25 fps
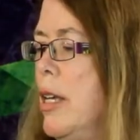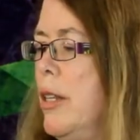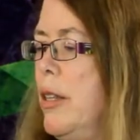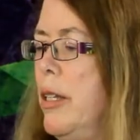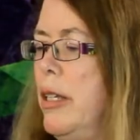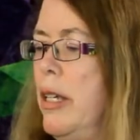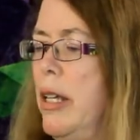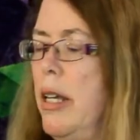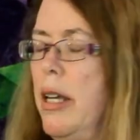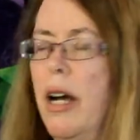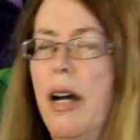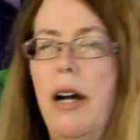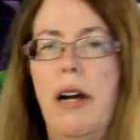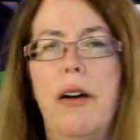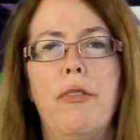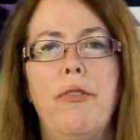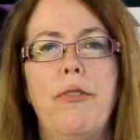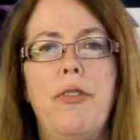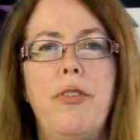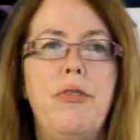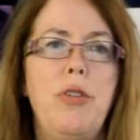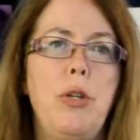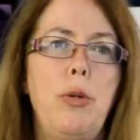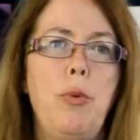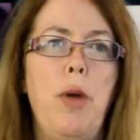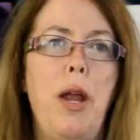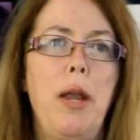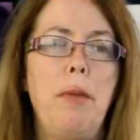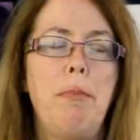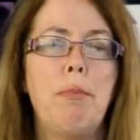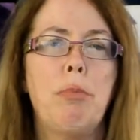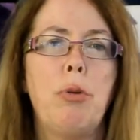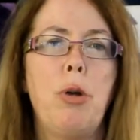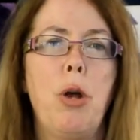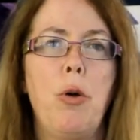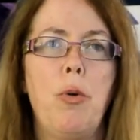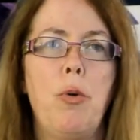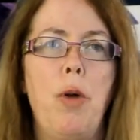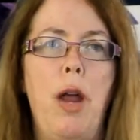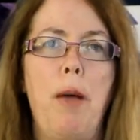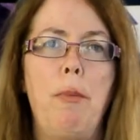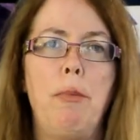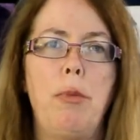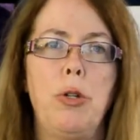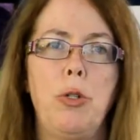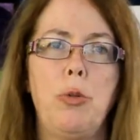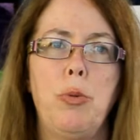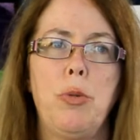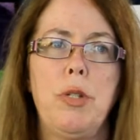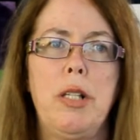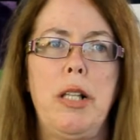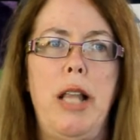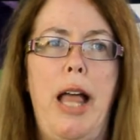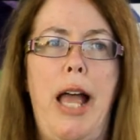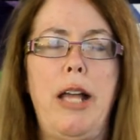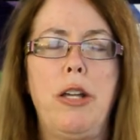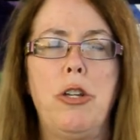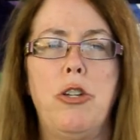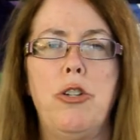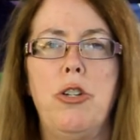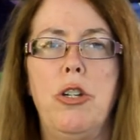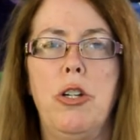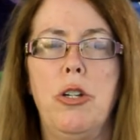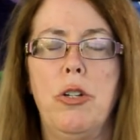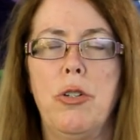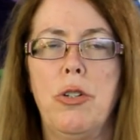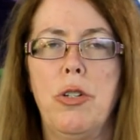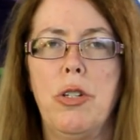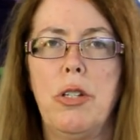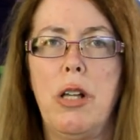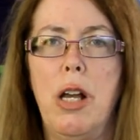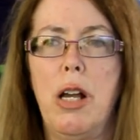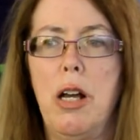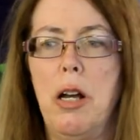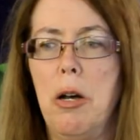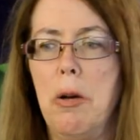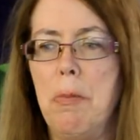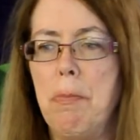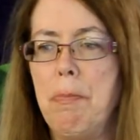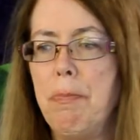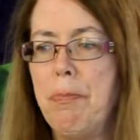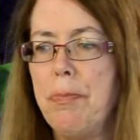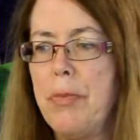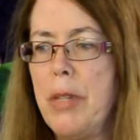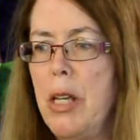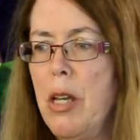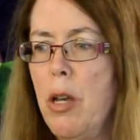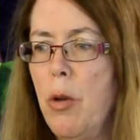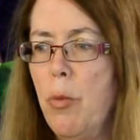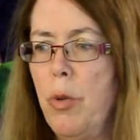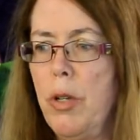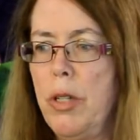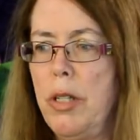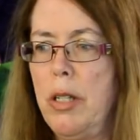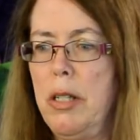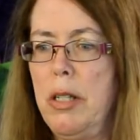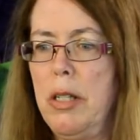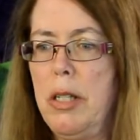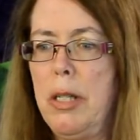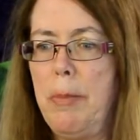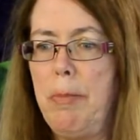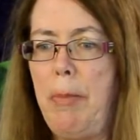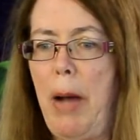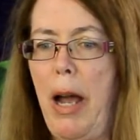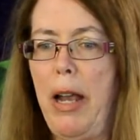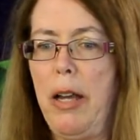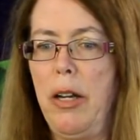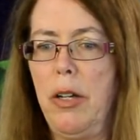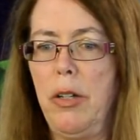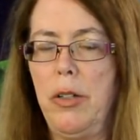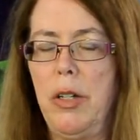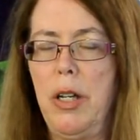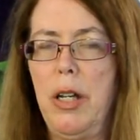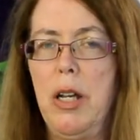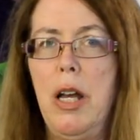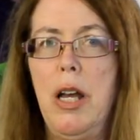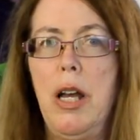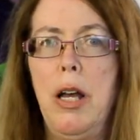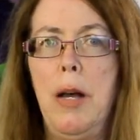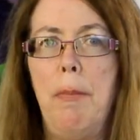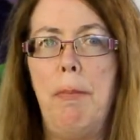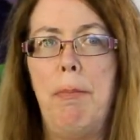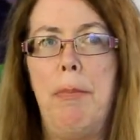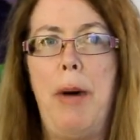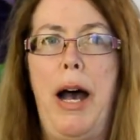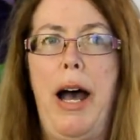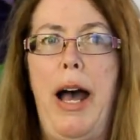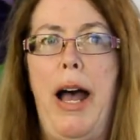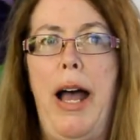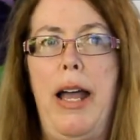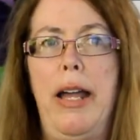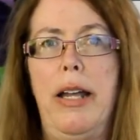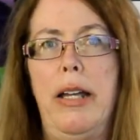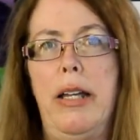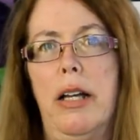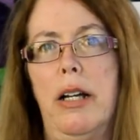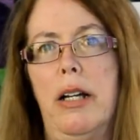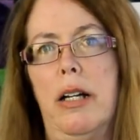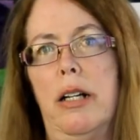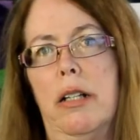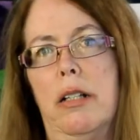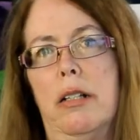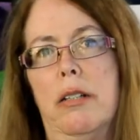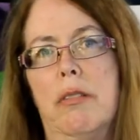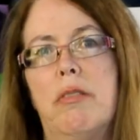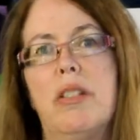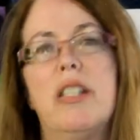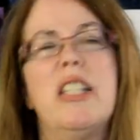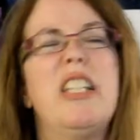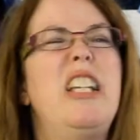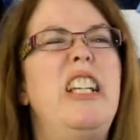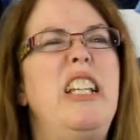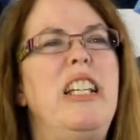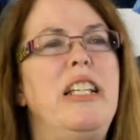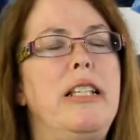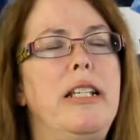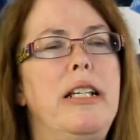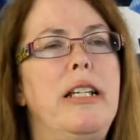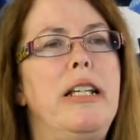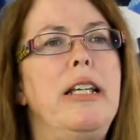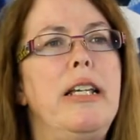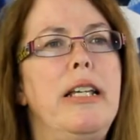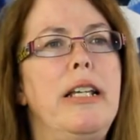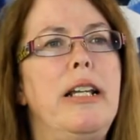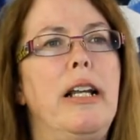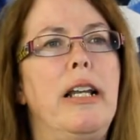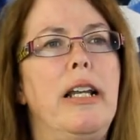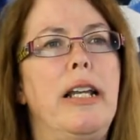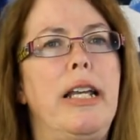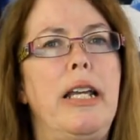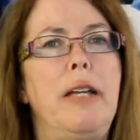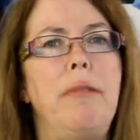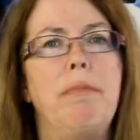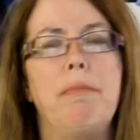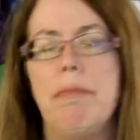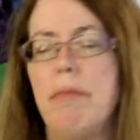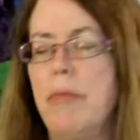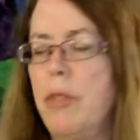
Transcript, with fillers: The 50 weight program, which was last year's, was inspired by cities in Italy.